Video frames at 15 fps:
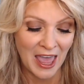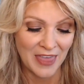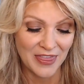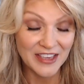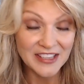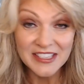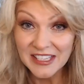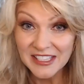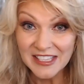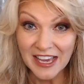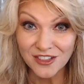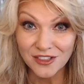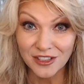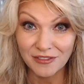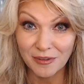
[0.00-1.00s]
This is
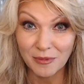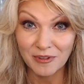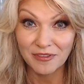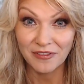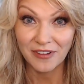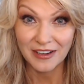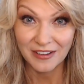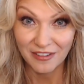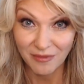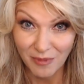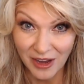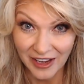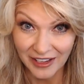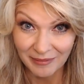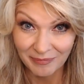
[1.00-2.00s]
actually from a friend of
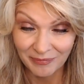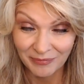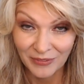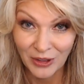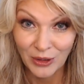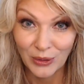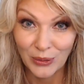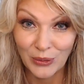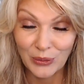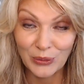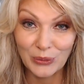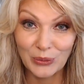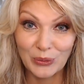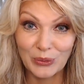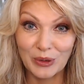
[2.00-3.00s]
mine
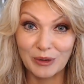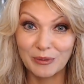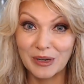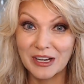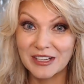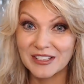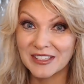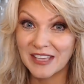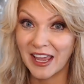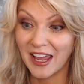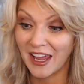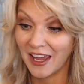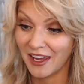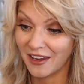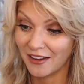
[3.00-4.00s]
who was
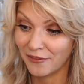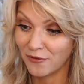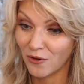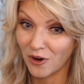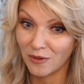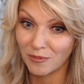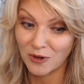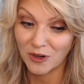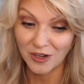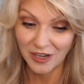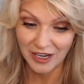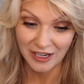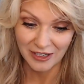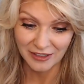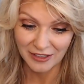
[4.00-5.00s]
a former
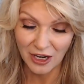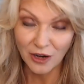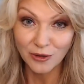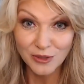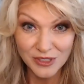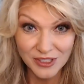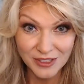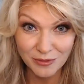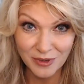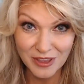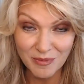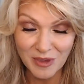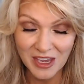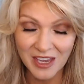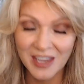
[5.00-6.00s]
host
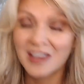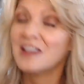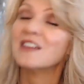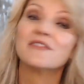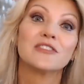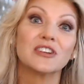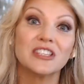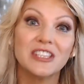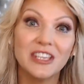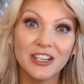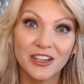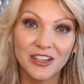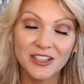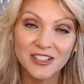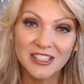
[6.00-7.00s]
with me for
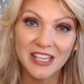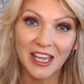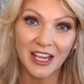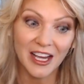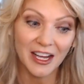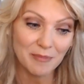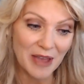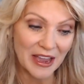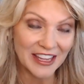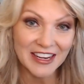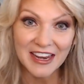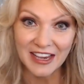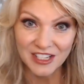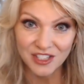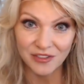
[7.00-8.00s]
years back
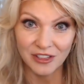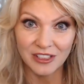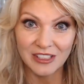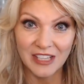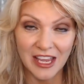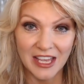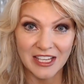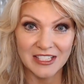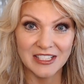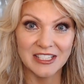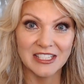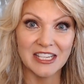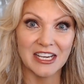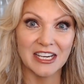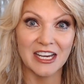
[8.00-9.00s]
in Nashville
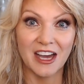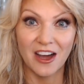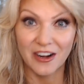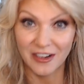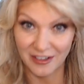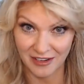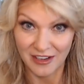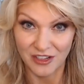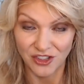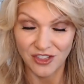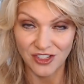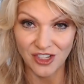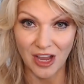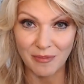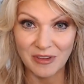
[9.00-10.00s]
and on the
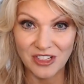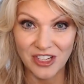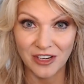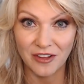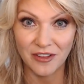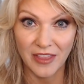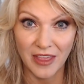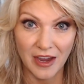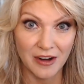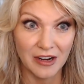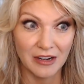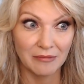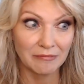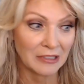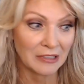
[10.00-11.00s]
Shopping Channel
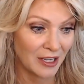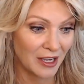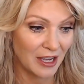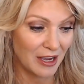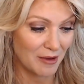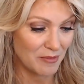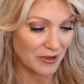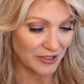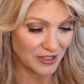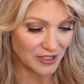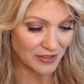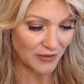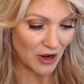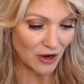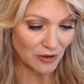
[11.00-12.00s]
there and
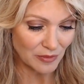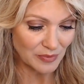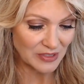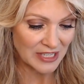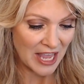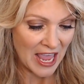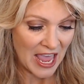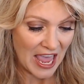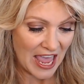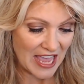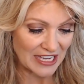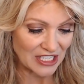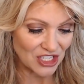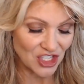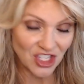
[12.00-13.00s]
millions of homes.
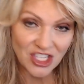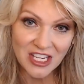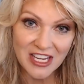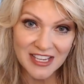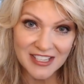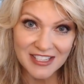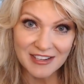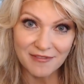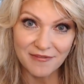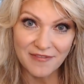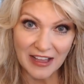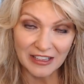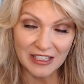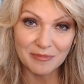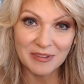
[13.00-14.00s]
And she has
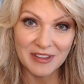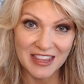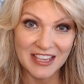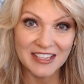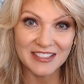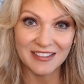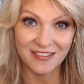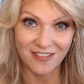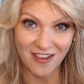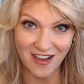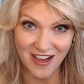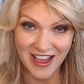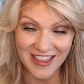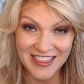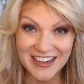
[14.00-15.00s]
developed this
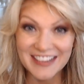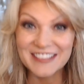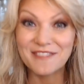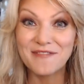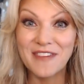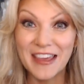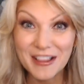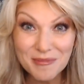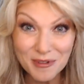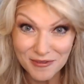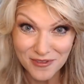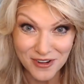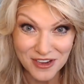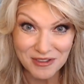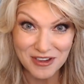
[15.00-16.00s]
line that is available
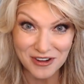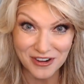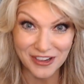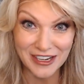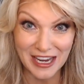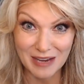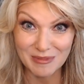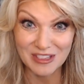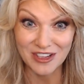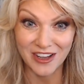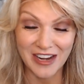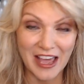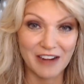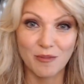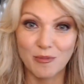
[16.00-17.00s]
for you here on
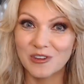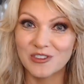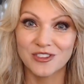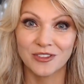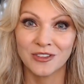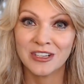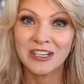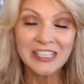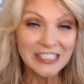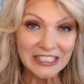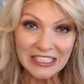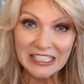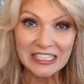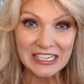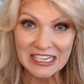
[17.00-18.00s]
Amazon out of a personal
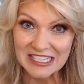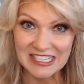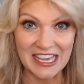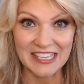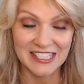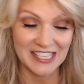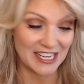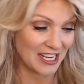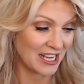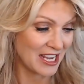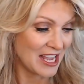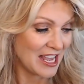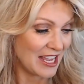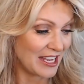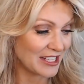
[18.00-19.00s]
need and necessity.
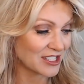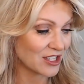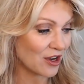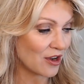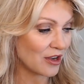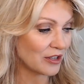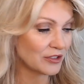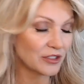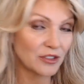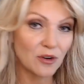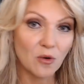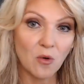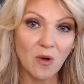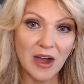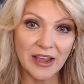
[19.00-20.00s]
It's called
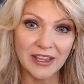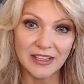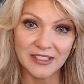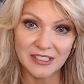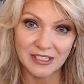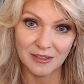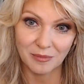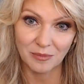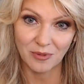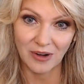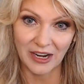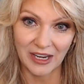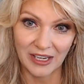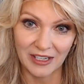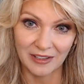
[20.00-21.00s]
Quiet
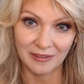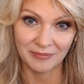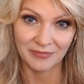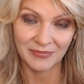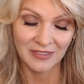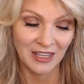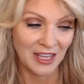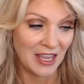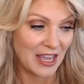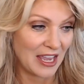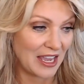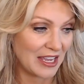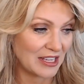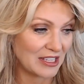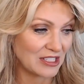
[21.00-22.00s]
Brain.
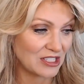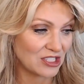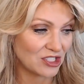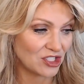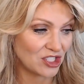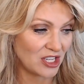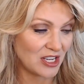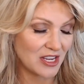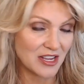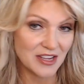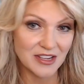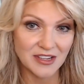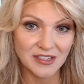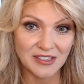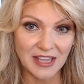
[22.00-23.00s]
And she
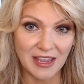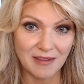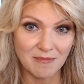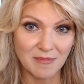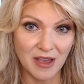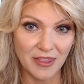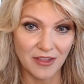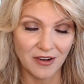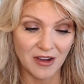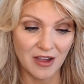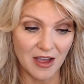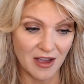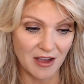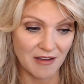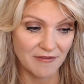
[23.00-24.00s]
is a mother
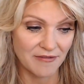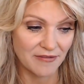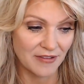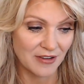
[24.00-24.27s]
of,